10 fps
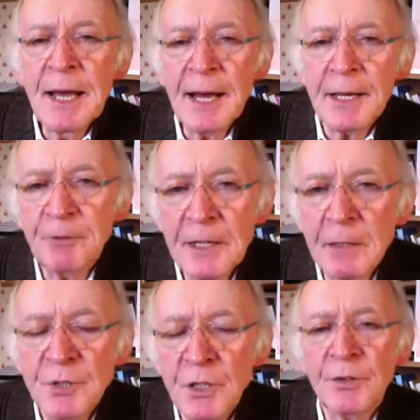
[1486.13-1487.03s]
And if he
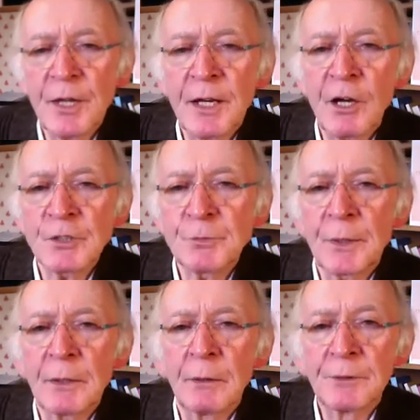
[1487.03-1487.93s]
comes up to that
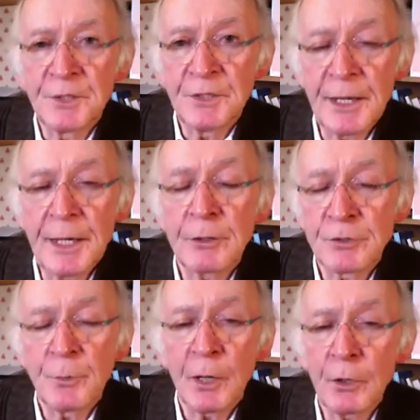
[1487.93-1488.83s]
hospital today or
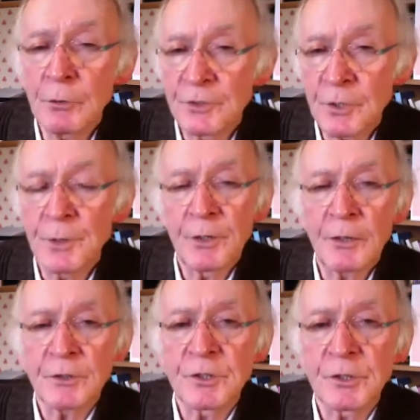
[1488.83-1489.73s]
tomorrow, and some of the
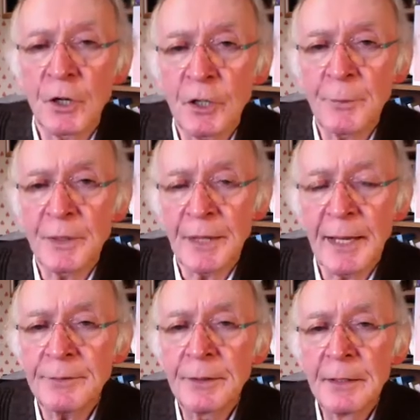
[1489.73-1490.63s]
doctors are talking about that,